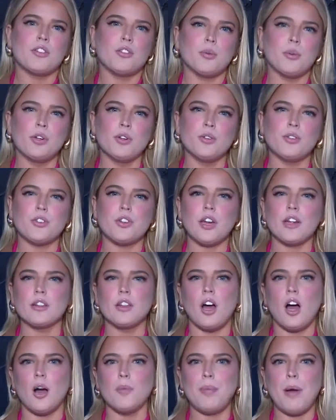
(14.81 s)
So a new state
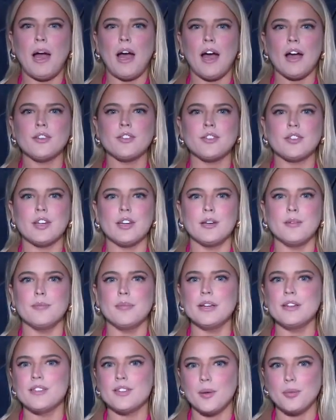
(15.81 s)
law passed in
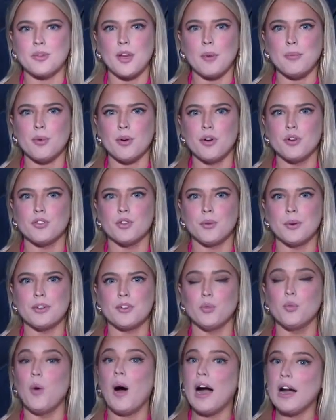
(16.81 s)
mid-September is the
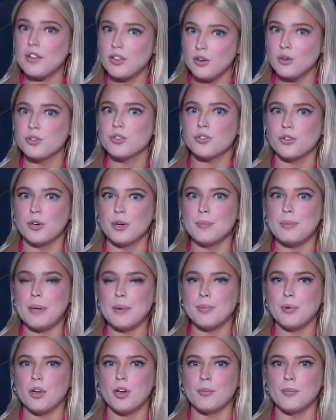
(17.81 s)
reason why those three
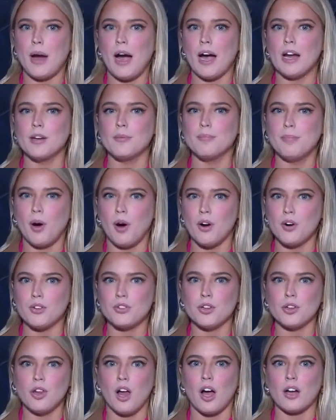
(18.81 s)
people are behind
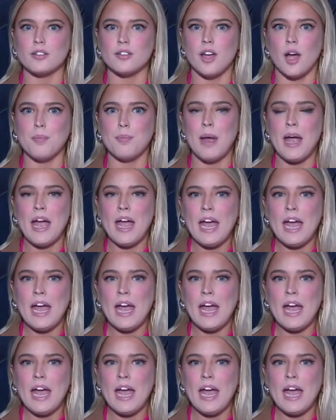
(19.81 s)
bars, locked up,